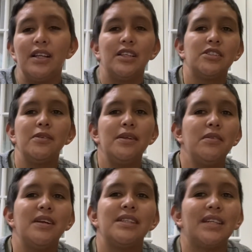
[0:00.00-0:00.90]
So
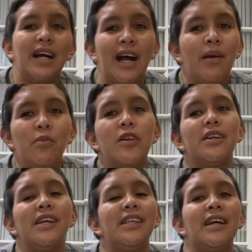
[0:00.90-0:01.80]
anyways, I'm
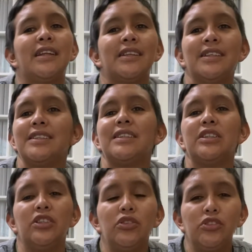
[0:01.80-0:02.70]
working at this
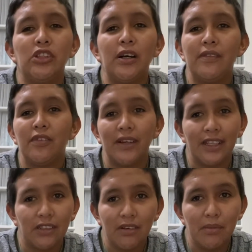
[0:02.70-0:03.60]
new job for
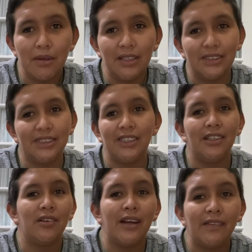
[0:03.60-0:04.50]
like 3 months, you
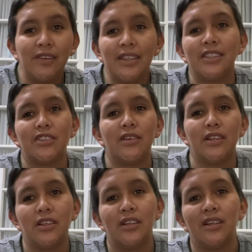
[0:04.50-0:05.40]
know, everything's going
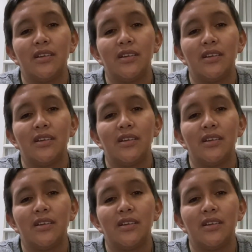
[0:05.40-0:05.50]
good.